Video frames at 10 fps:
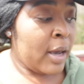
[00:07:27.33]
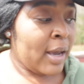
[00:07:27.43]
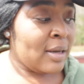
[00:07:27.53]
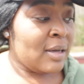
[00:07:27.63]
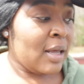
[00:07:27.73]

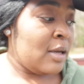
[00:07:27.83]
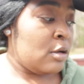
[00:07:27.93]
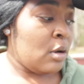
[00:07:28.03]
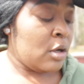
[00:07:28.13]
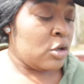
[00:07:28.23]
and
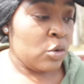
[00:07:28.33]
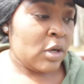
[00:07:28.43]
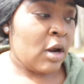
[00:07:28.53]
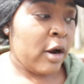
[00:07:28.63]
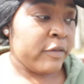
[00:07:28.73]
then you
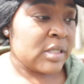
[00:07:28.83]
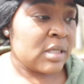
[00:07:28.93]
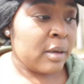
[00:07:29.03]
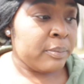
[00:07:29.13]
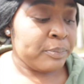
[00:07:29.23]
can harvest
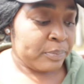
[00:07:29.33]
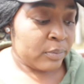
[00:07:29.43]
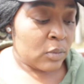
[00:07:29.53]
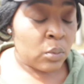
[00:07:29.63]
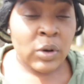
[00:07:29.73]
them
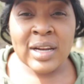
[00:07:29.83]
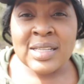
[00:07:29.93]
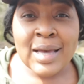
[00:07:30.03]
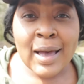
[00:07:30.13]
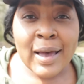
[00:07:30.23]
one at
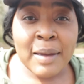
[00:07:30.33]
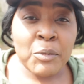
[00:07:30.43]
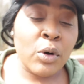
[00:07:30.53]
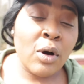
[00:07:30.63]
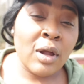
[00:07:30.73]
a
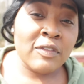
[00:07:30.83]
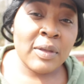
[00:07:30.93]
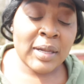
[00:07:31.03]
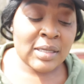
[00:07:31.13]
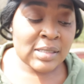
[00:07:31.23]
time or all of
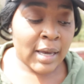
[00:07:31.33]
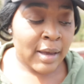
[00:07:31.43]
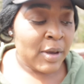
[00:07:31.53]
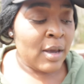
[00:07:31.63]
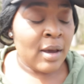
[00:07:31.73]
them at a time.